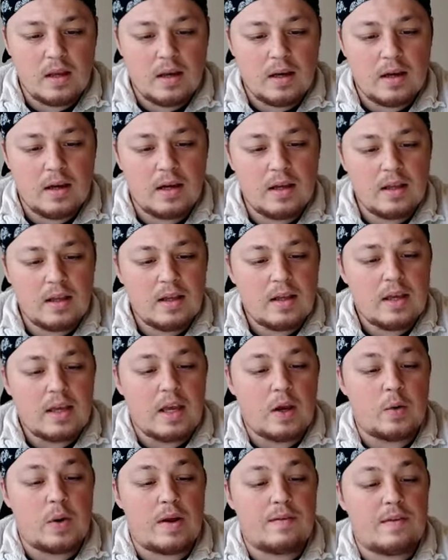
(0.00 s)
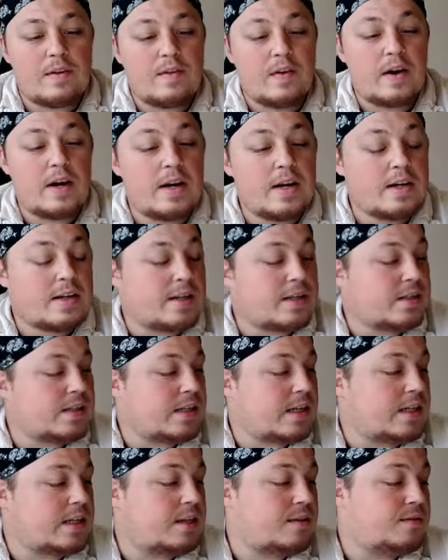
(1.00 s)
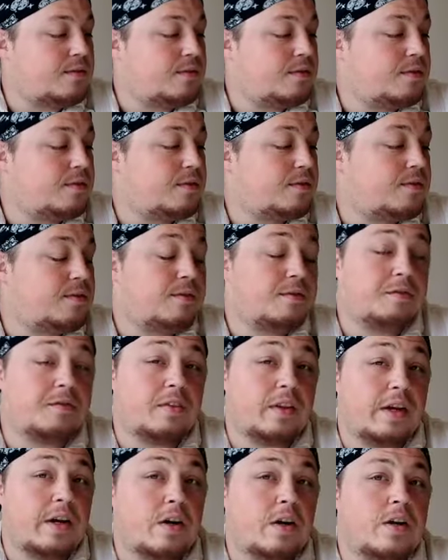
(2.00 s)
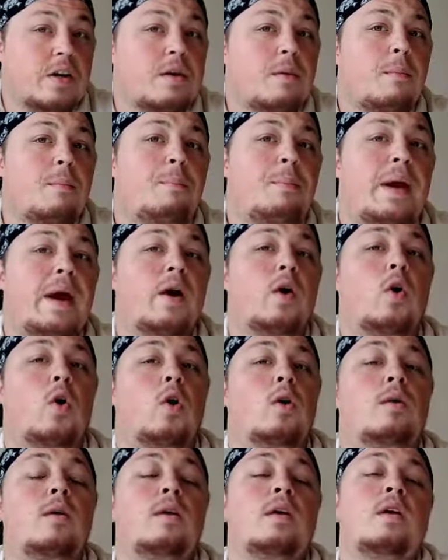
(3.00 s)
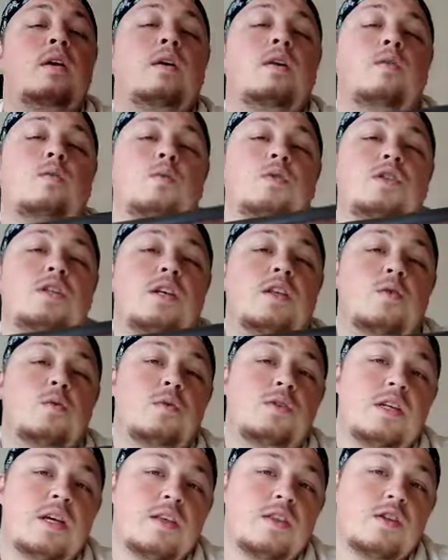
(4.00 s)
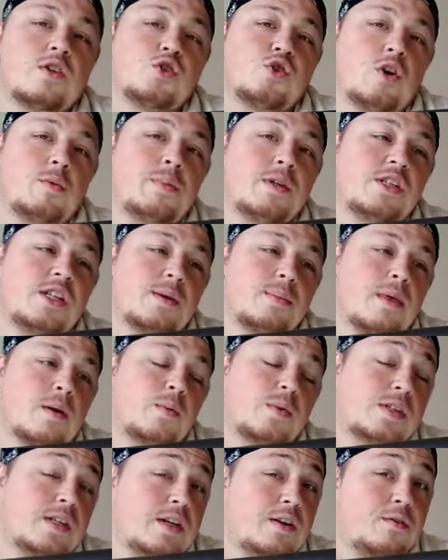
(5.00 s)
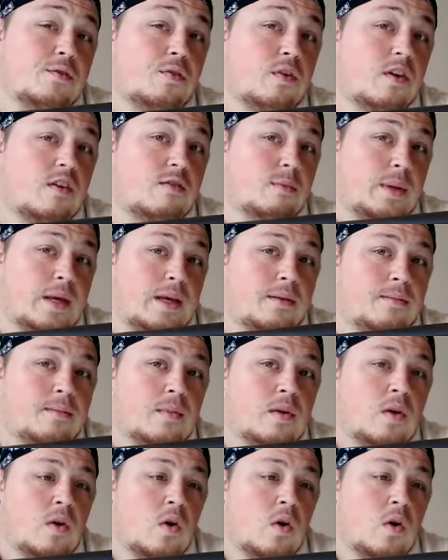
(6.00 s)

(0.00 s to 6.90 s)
it would have a very distinctive flared barrel, which either would take the trumpet shape that we see in front of me,